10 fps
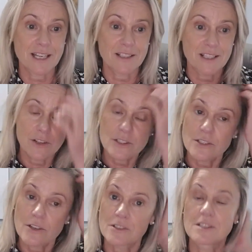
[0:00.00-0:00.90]
and then those
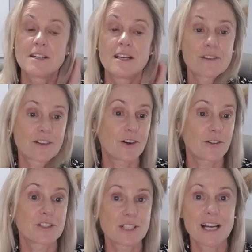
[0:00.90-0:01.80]
dogs never
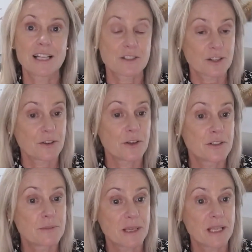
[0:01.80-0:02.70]
got the chance to
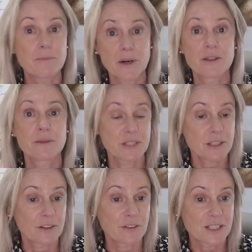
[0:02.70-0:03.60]
learn to be by
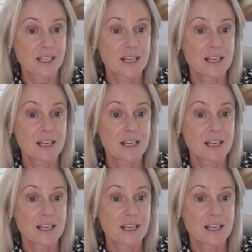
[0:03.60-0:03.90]
themselves.